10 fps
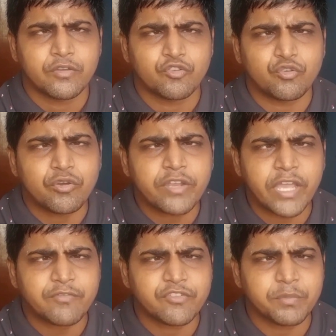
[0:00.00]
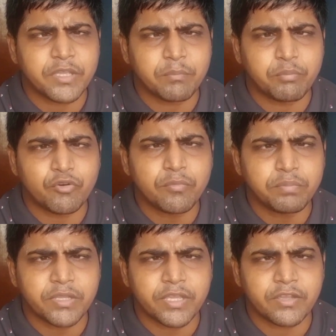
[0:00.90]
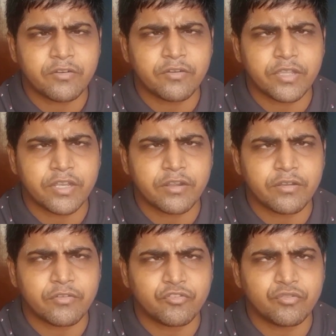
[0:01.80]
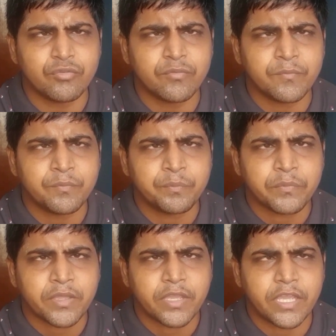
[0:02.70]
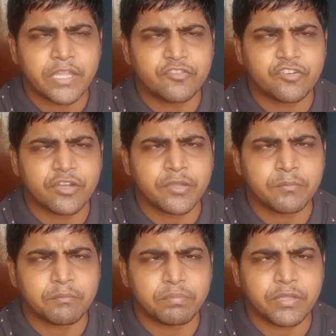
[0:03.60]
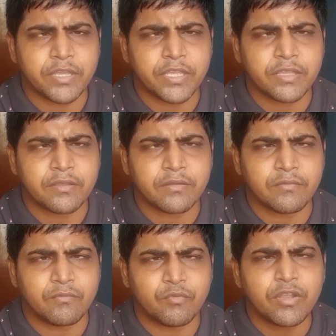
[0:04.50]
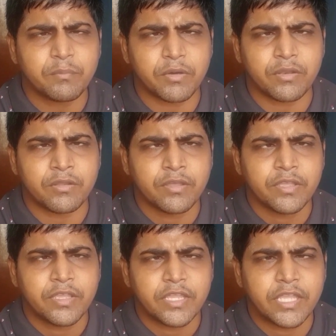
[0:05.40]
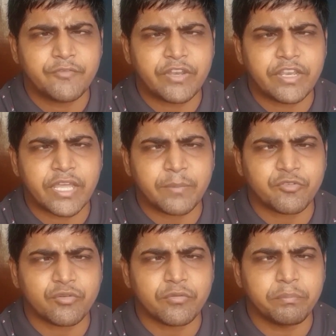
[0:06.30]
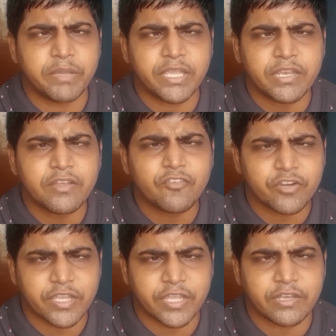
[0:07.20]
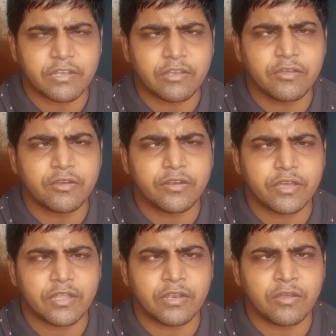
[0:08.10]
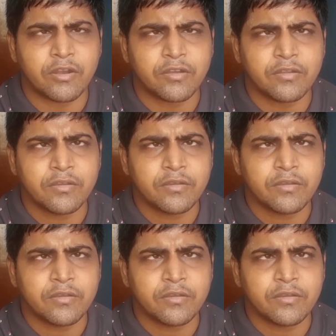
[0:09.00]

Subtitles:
You don't have to be a pro player in order to enjoy playing volleyball. Even an absolute beginner can learn a lot